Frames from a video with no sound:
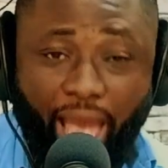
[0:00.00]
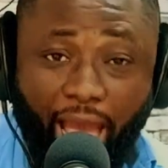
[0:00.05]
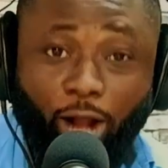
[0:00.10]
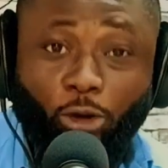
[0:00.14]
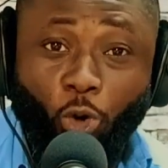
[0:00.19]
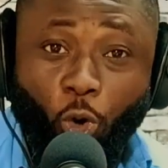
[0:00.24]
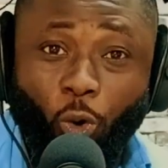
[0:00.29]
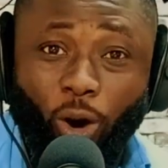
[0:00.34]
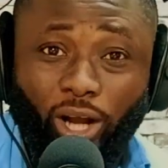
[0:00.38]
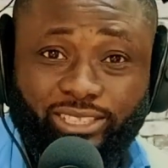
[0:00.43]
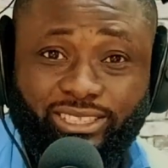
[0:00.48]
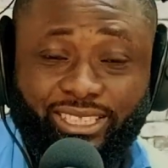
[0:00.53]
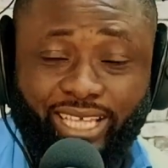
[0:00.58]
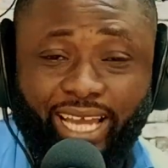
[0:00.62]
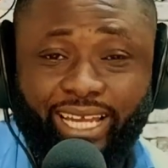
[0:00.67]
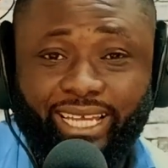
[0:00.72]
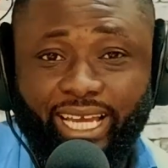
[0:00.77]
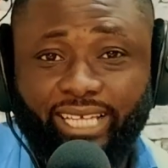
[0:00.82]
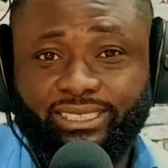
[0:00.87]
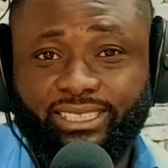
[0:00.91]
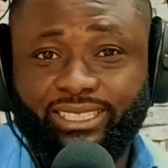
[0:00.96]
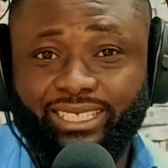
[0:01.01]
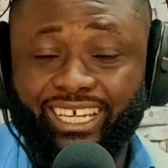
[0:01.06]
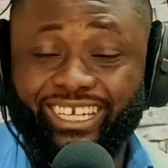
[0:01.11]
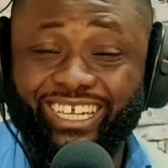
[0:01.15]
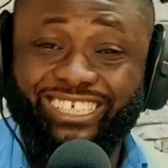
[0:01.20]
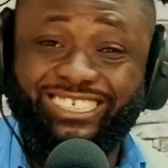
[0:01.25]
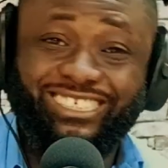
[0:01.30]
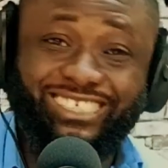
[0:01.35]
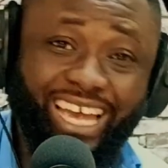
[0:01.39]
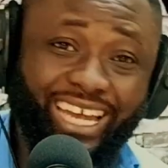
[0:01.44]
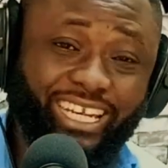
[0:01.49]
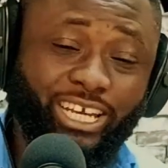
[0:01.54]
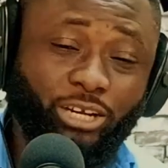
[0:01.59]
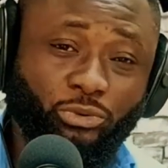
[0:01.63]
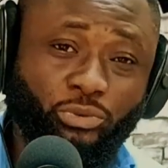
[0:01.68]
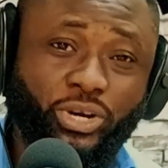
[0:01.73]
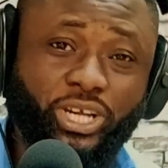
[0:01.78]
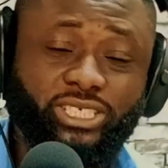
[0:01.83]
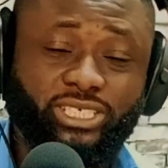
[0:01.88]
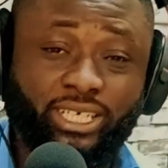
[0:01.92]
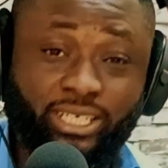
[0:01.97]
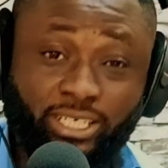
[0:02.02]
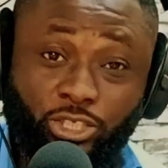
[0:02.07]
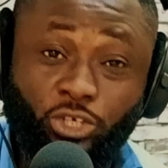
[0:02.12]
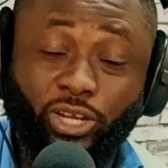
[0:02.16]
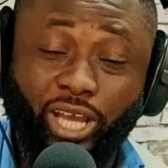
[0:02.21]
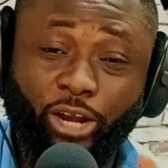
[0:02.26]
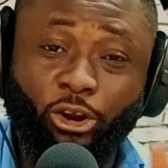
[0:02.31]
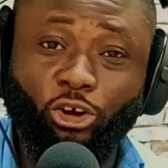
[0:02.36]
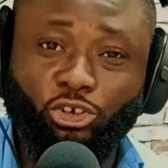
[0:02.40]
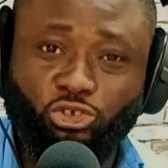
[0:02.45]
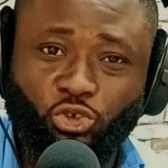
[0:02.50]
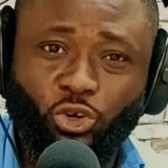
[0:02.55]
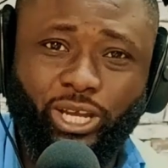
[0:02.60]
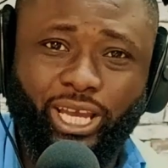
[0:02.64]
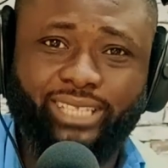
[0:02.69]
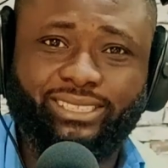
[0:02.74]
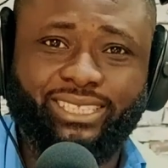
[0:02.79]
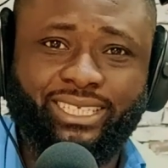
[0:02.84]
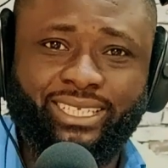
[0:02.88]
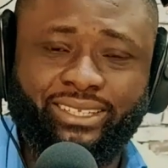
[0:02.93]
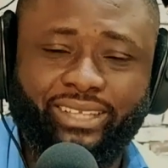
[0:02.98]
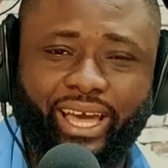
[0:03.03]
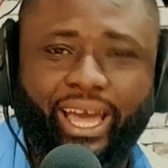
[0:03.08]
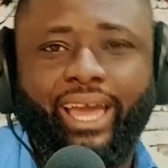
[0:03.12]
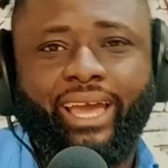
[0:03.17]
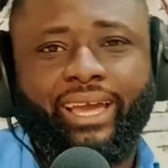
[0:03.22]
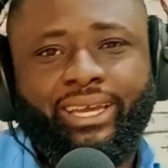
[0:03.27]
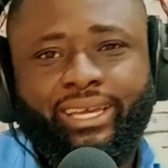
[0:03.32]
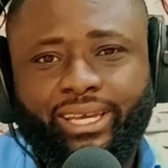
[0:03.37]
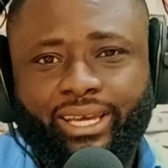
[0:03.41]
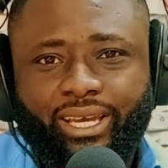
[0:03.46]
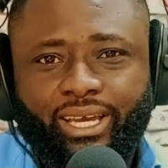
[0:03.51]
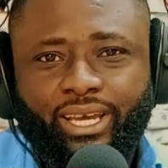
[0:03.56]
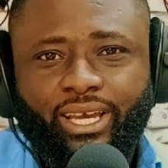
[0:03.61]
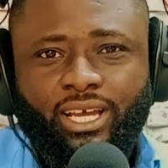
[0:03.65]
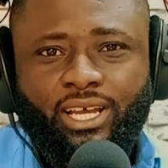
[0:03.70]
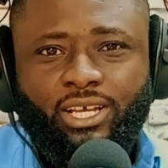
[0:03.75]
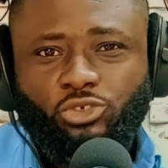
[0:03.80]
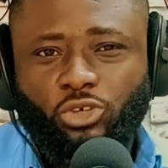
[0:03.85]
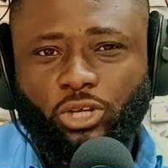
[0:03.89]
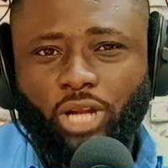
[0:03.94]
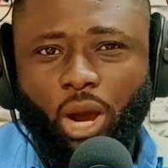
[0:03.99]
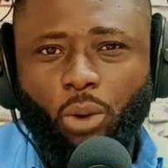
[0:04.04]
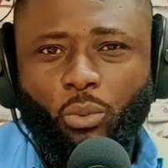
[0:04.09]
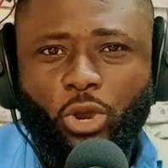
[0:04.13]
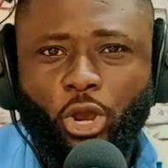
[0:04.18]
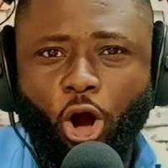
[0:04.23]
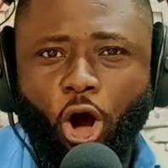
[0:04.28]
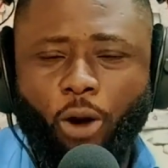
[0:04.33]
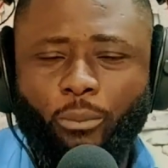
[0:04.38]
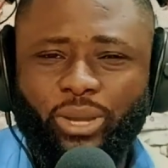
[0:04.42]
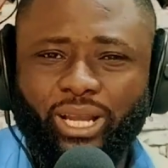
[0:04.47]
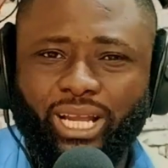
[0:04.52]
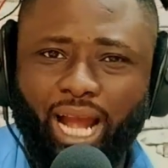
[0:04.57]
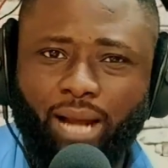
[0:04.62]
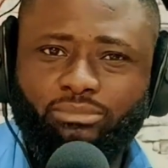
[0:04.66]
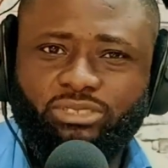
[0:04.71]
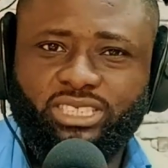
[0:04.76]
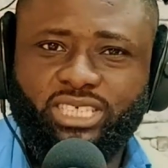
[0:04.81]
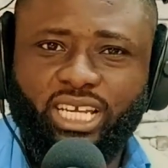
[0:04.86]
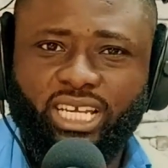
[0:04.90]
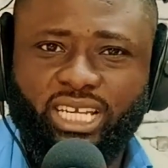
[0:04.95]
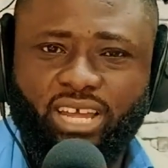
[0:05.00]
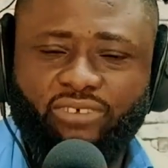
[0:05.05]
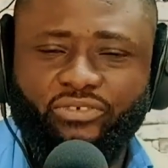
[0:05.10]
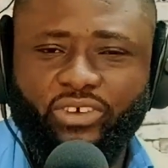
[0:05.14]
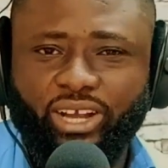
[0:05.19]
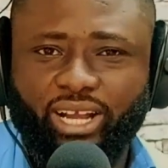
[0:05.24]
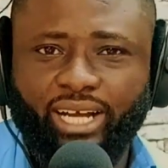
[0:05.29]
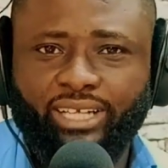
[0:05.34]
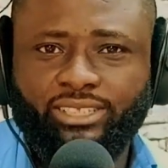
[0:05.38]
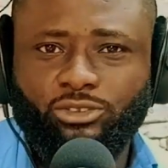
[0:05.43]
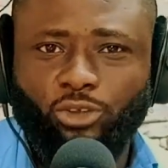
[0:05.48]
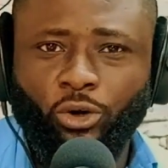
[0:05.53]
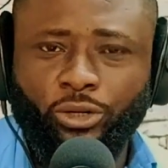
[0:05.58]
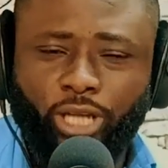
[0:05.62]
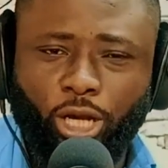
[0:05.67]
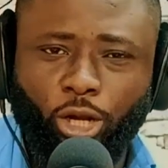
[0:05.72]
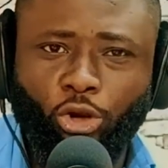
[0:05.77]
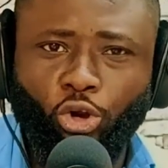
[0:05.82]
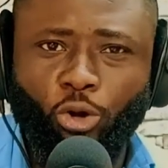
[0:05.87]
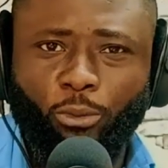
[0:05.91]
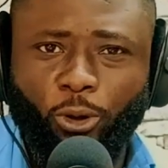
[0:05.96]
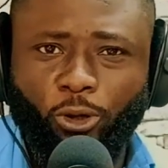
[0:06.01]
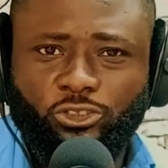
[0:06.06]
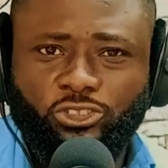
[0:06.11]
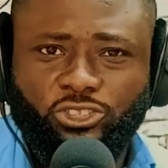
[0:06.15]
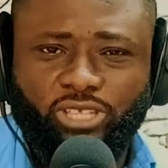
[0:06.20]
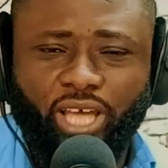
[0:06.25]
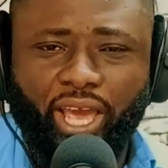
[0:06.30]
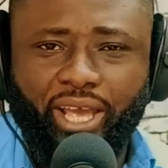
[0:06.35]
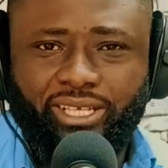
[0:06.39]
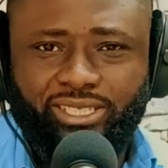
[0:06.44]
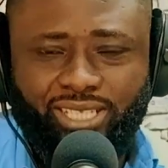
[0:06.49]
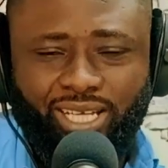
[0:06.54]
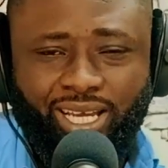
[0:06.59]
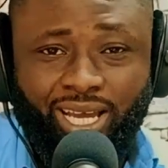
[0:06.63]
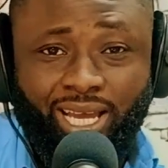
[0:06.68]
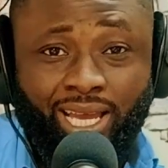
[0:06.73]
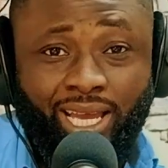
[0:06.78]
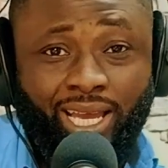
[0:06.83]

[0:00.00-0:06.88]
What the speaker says: ECOWAS can get in there. The SADC region, you can also get in there. So that we all become significant on the global stage.